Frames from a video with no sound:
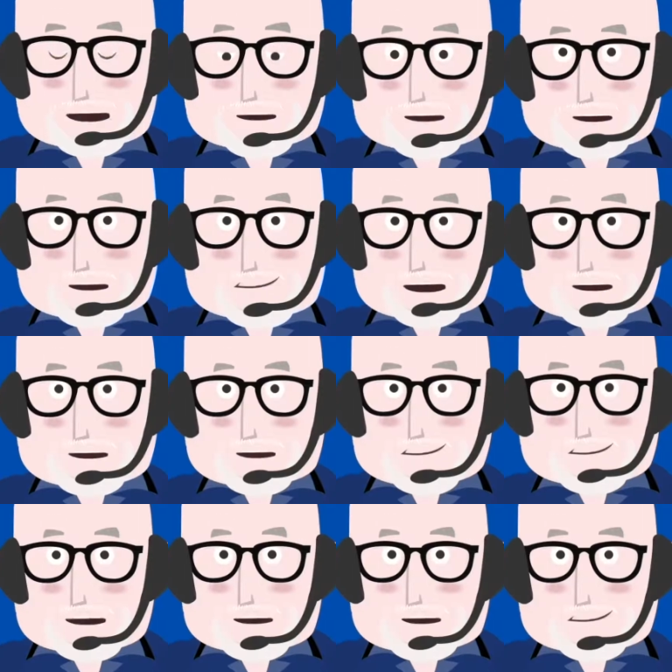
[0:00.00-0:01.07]
want to build a
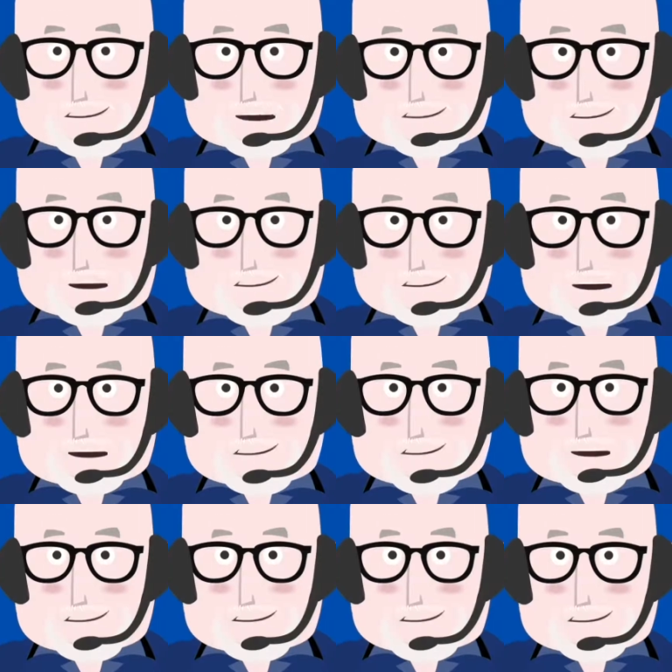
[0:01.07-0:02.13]
threat intelligence
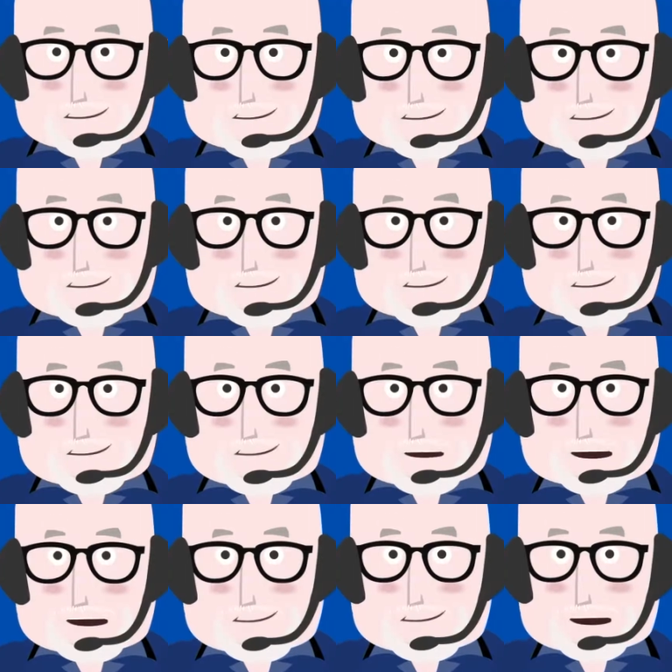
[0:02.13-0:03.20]
function. I'm like,
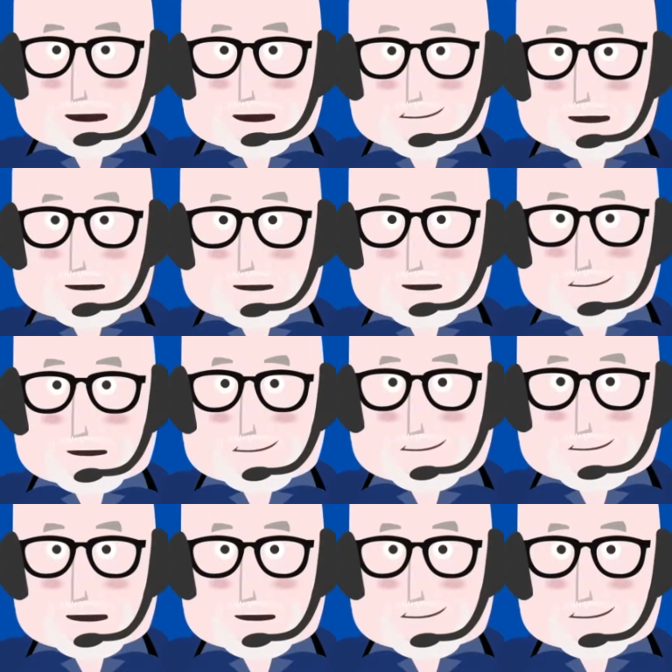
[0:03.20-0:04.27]
don't start building your own
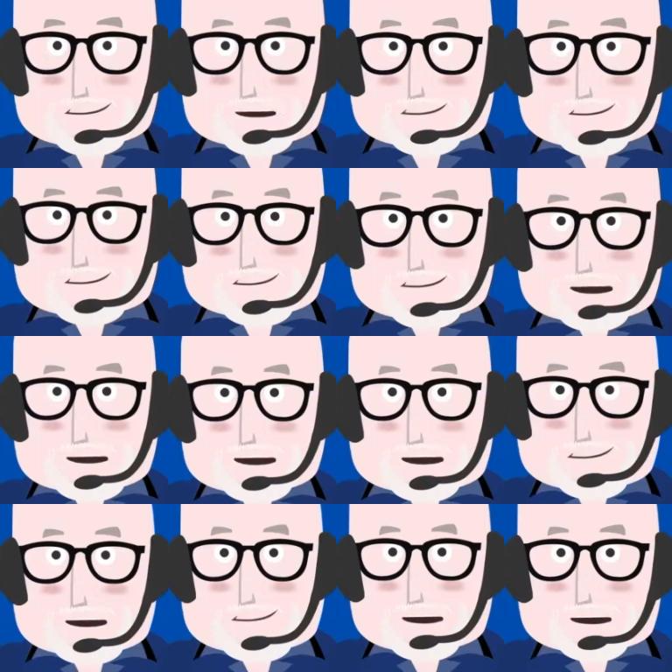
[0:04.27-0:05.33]
threat intelligence. Let your
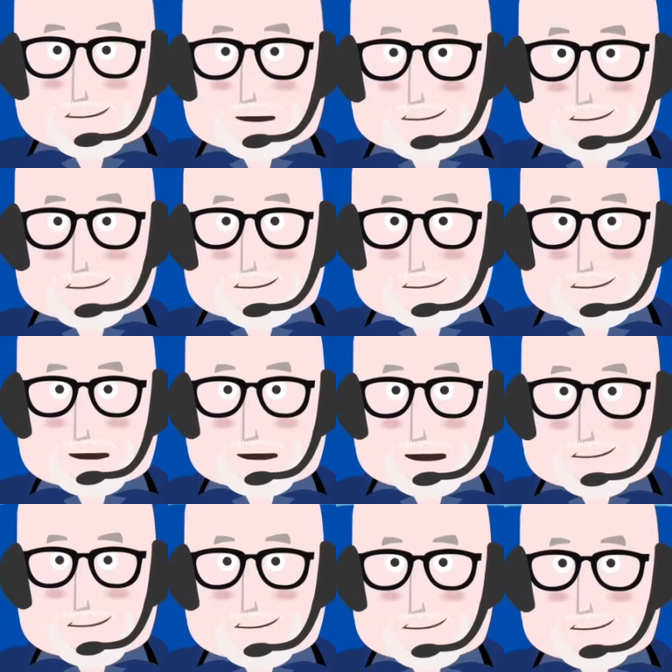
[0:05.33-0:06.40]
vendors do it. If your
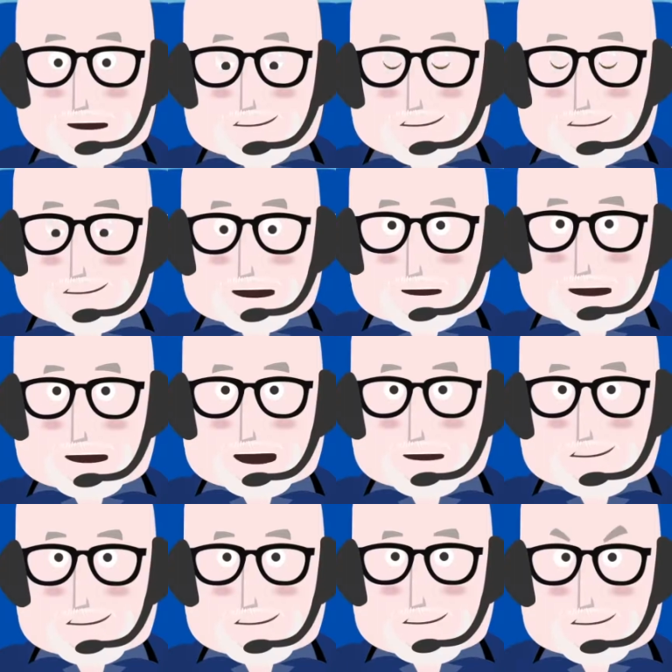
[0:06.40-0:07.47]
vendors can't do
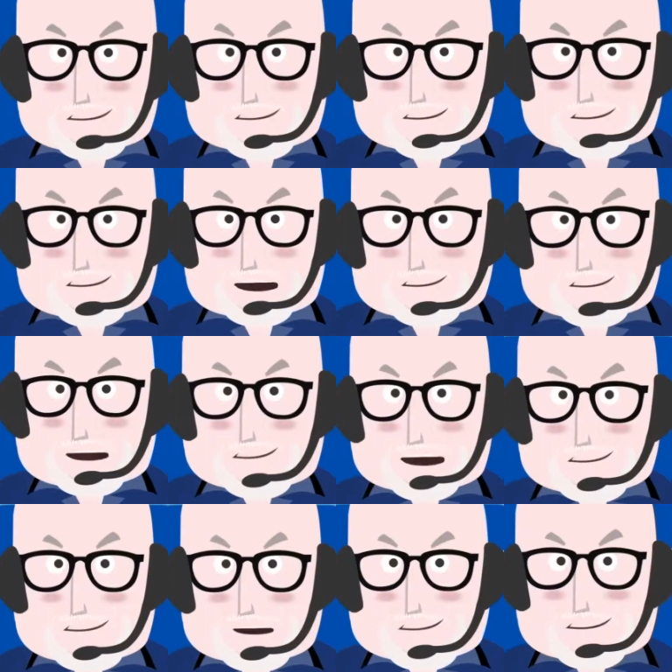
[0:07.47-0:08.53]
that, pick a
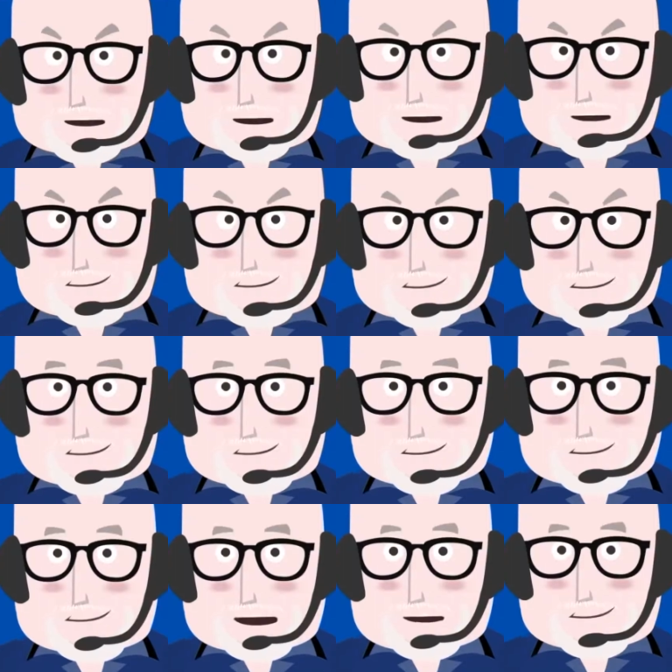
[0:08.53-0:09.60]
different vendor,
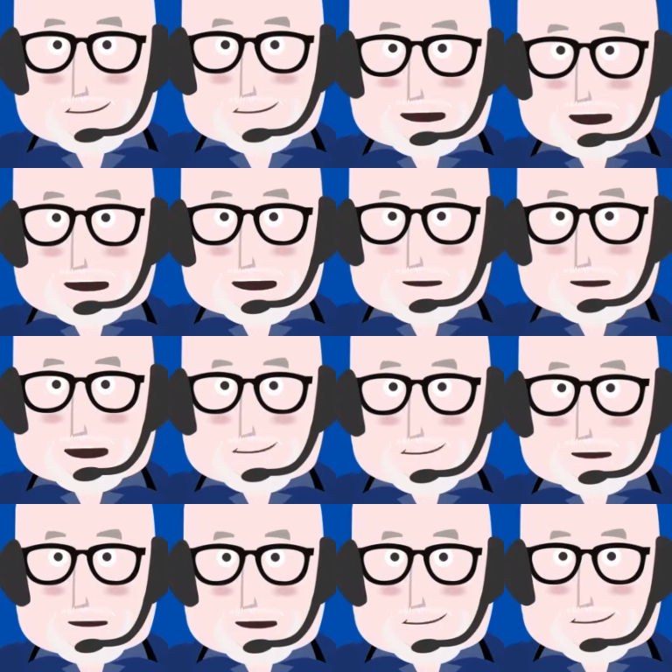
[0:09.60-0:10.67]
because they have
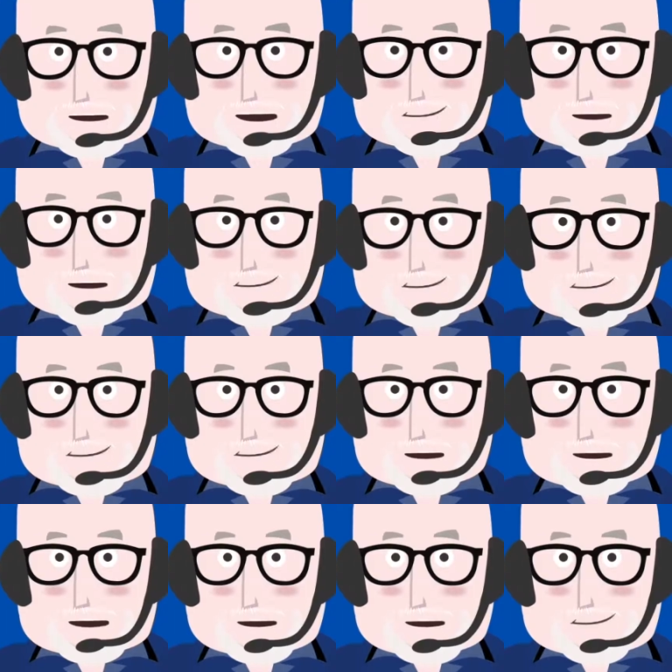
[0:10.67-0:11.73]
the resources to
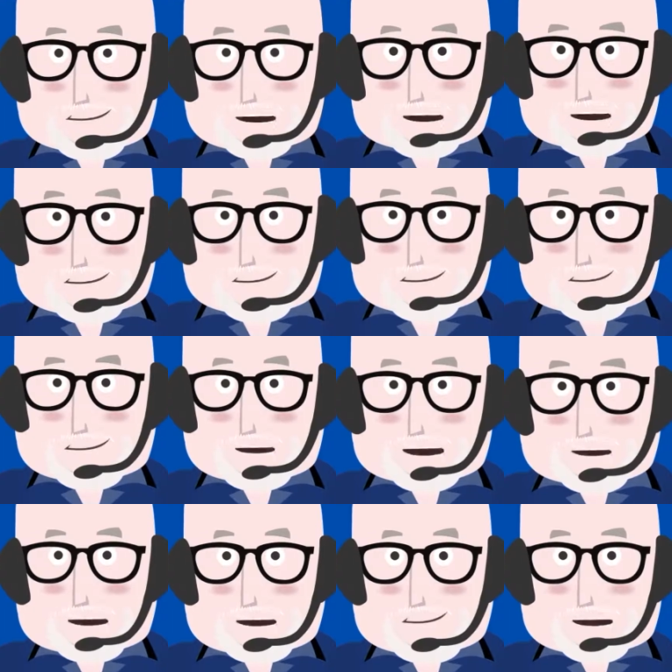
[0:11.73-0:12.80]
run that intelligence through
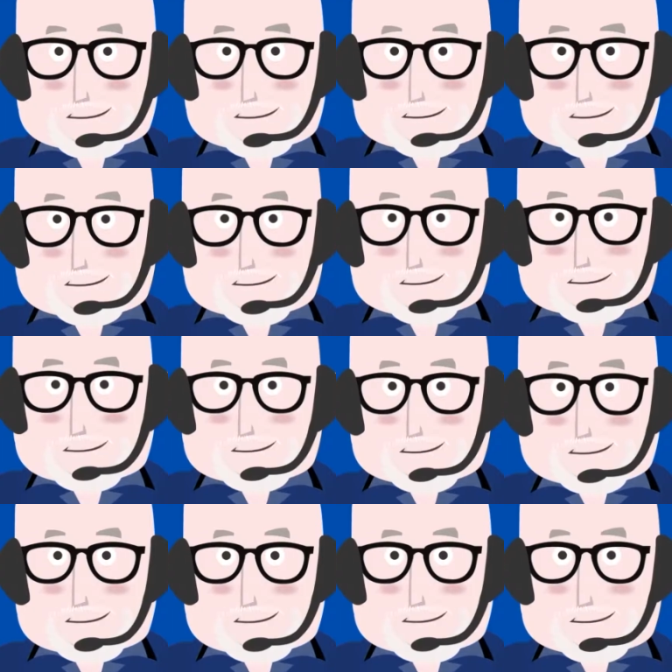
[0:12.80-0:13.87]
their endpoint
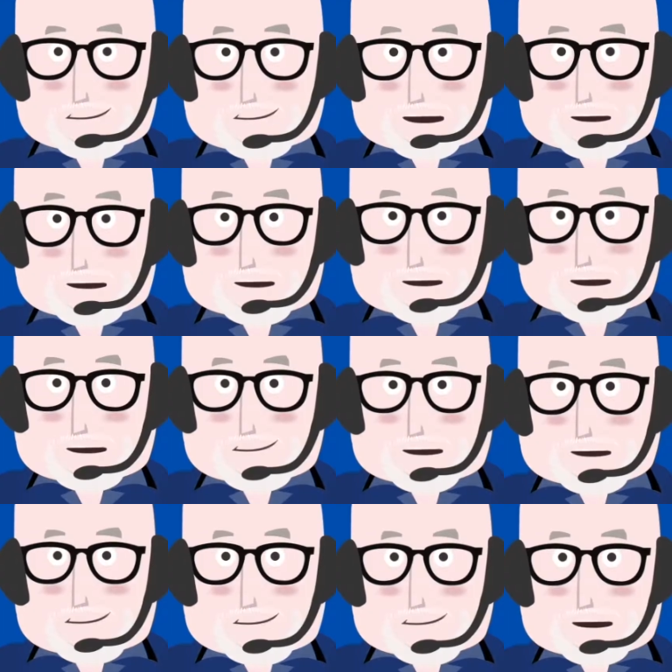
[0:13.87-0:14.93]
protection or their firewall
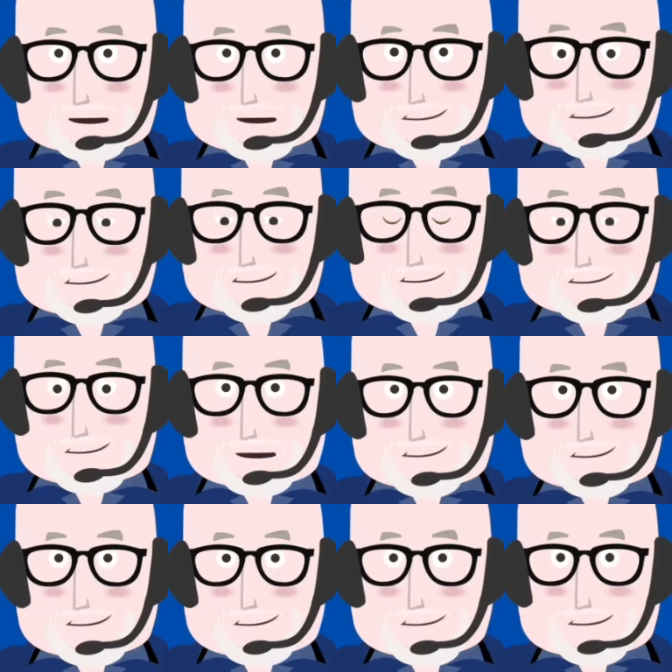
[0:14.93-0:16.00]
or their IDS or
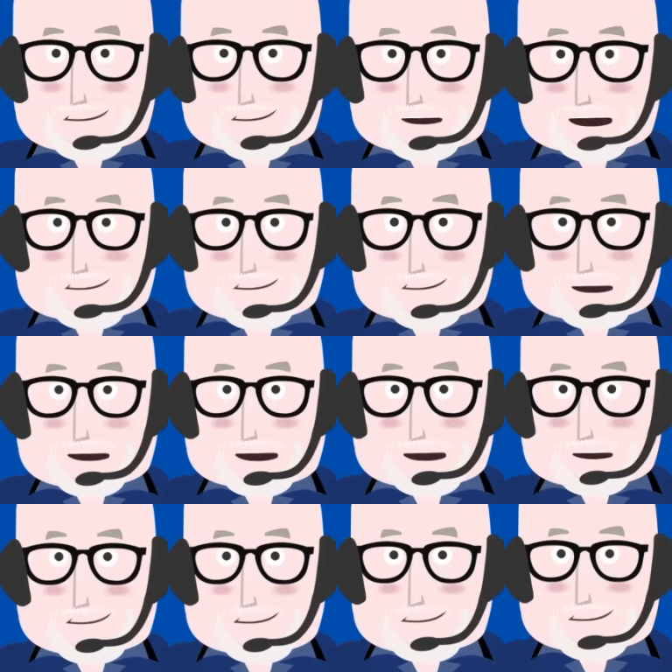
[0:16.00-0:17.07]
whatever. Let
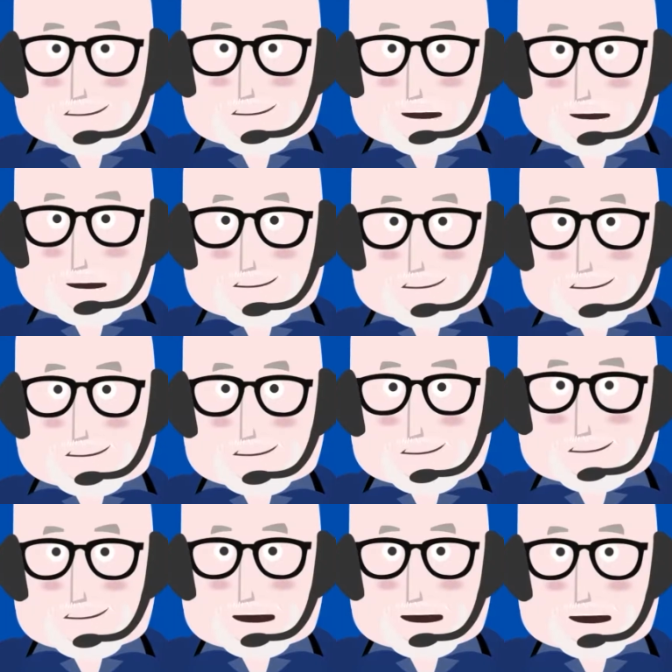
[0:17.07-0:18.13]
them do that.
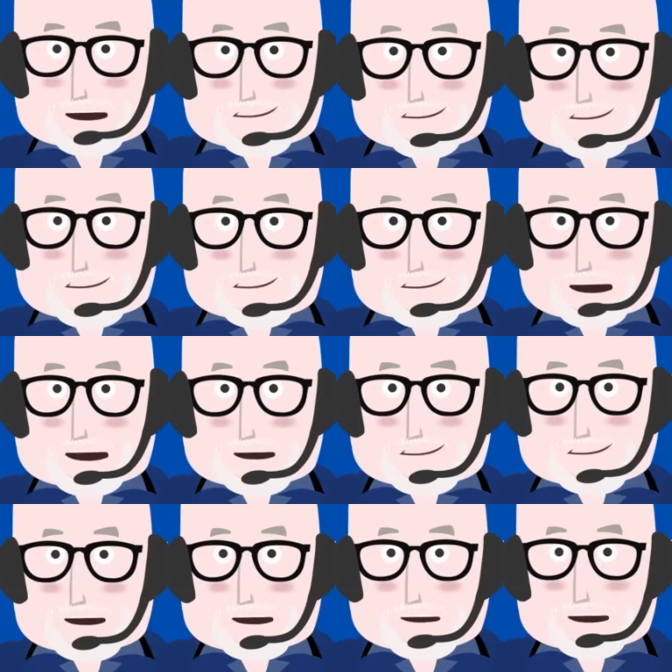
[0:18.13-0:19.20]
Don't
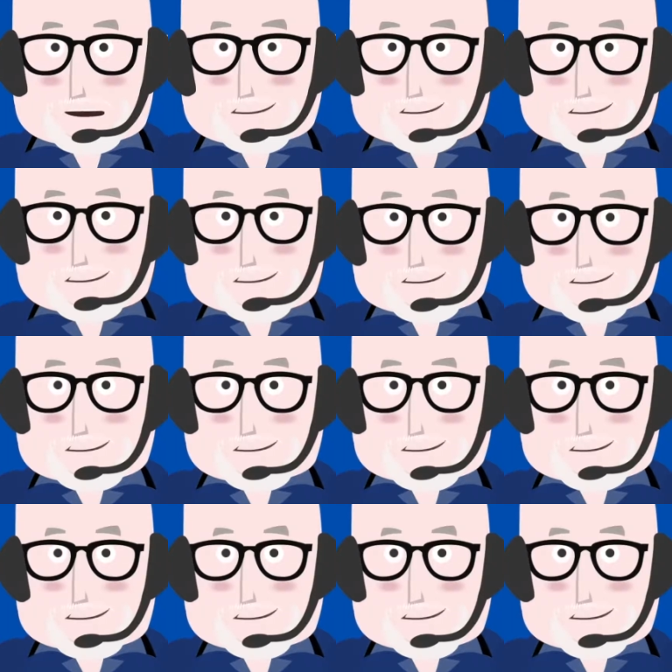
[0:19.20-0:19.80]
do that yourself.